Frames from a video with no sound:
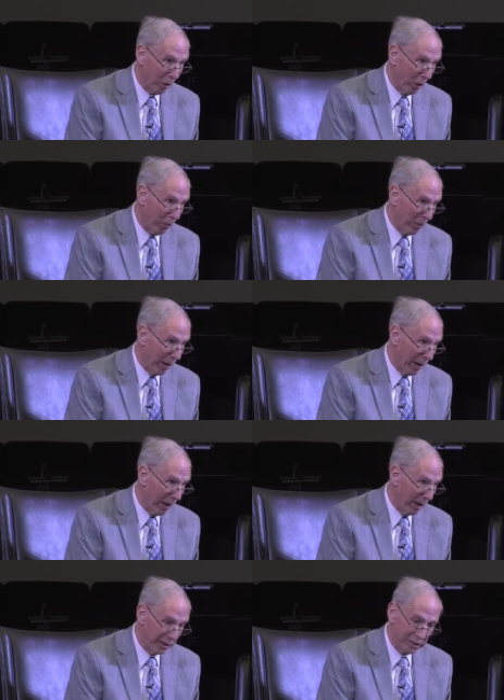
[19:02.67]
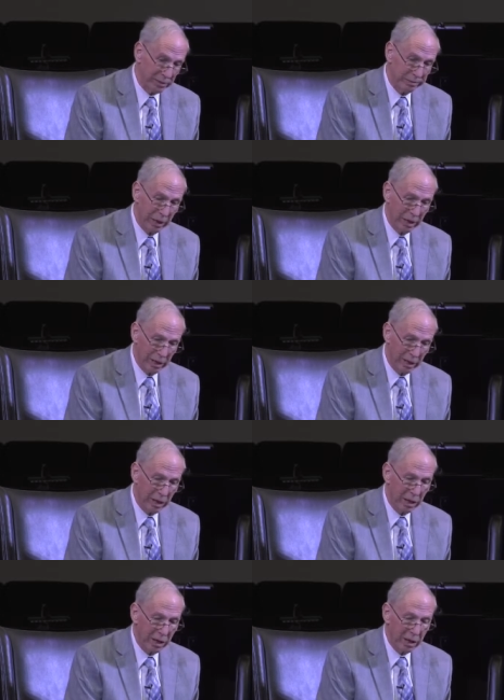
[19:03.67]
will open my eyes.
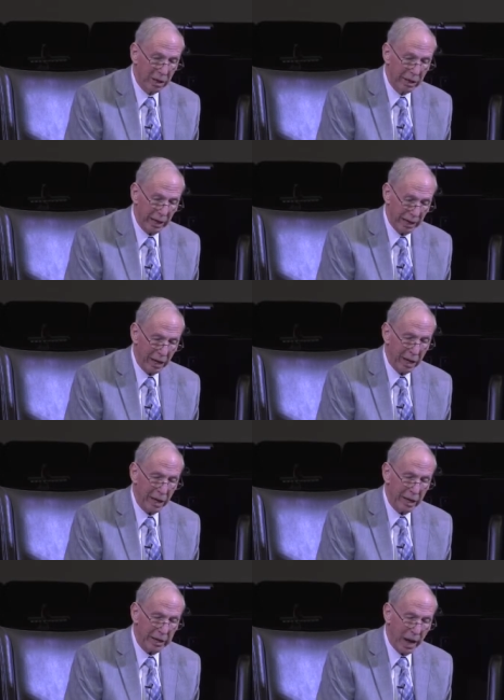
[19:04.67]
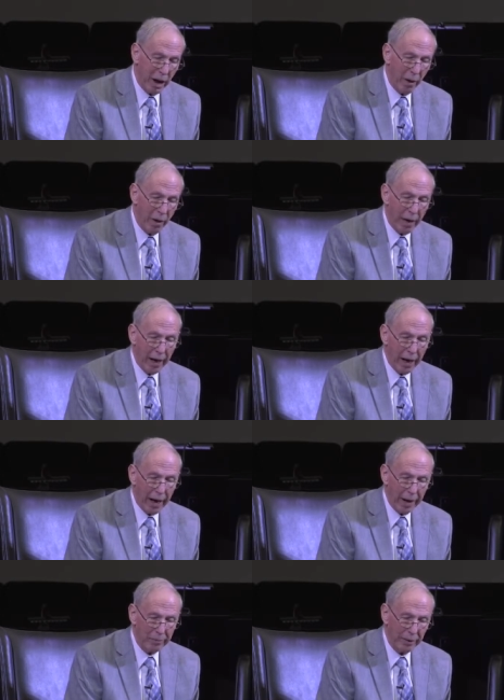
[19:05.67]
Okay, now
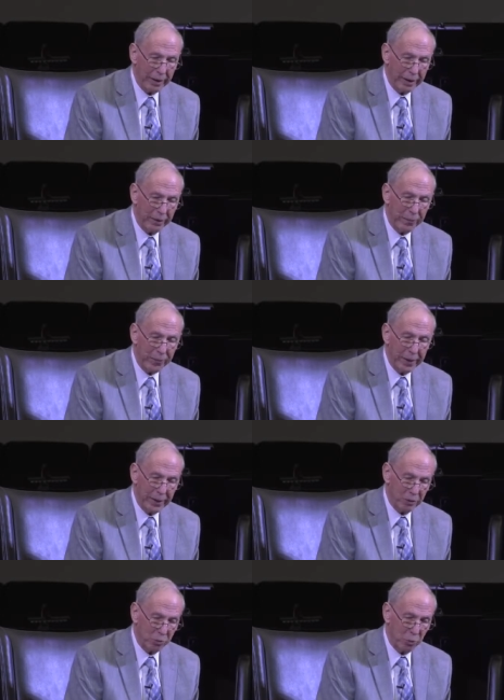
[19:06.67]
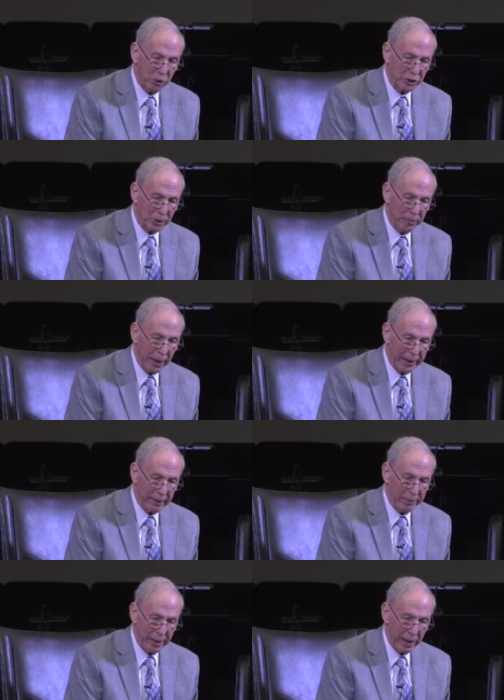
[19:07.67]
I'm letting his words abide
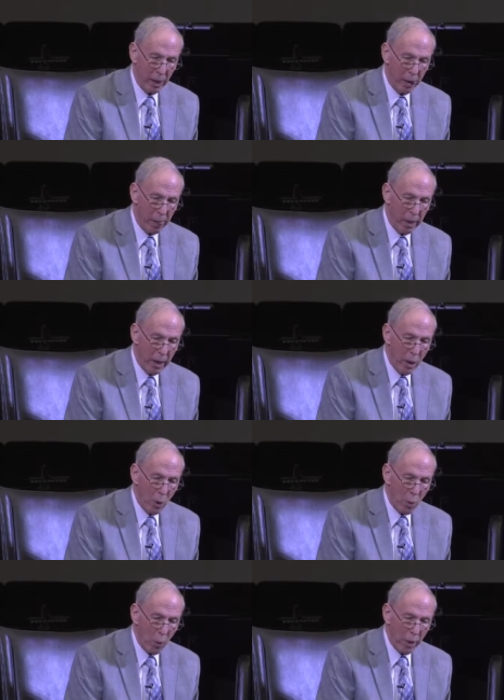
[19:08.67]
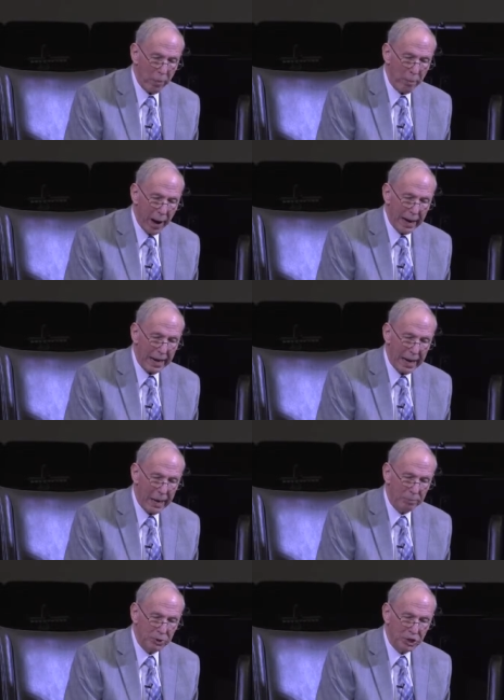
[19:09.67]
in me. With my
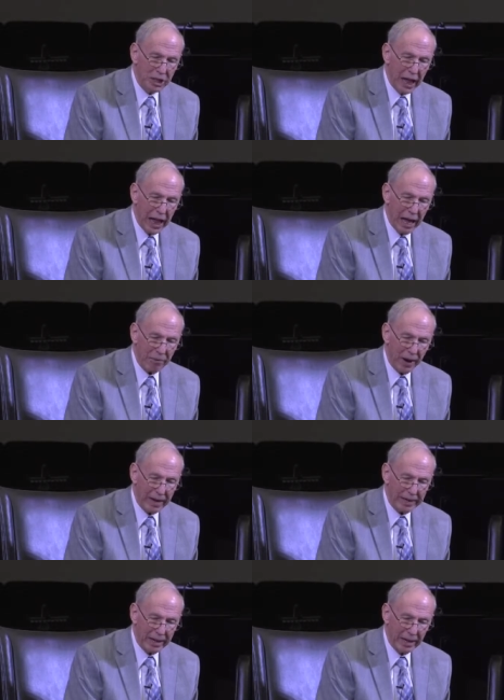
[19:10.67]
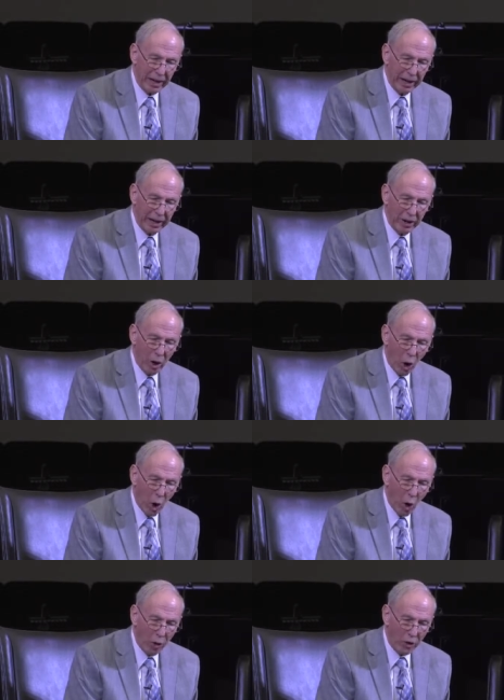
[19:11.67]
lips have I declared
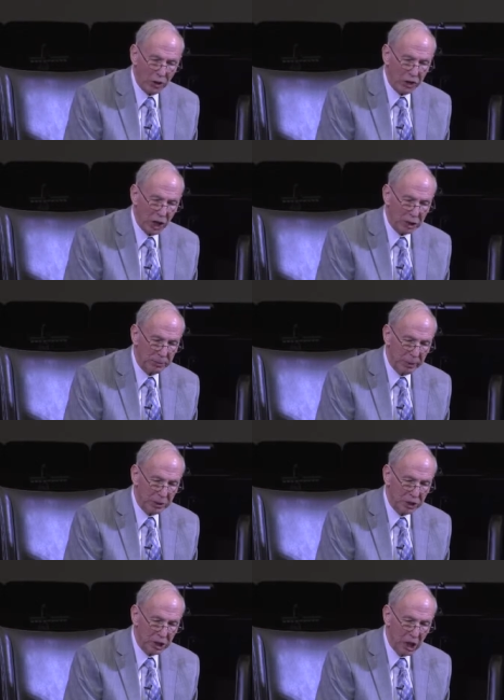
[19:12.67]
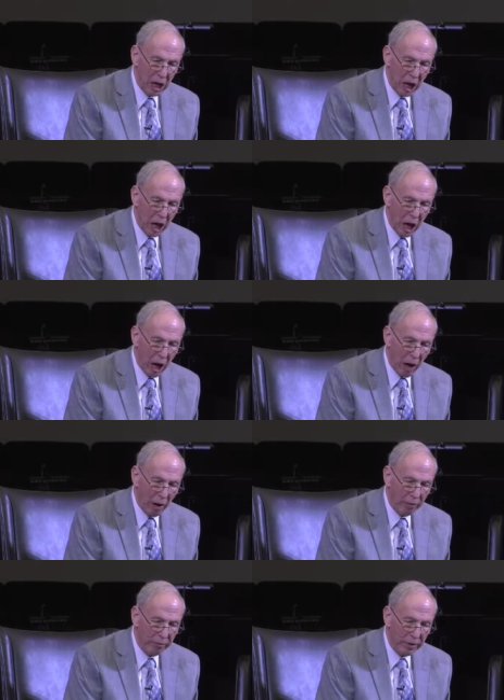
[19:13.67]
all the judgments
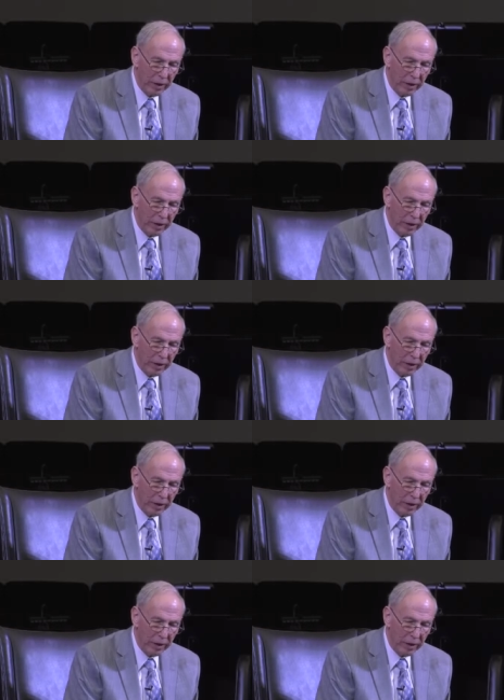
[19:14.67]
of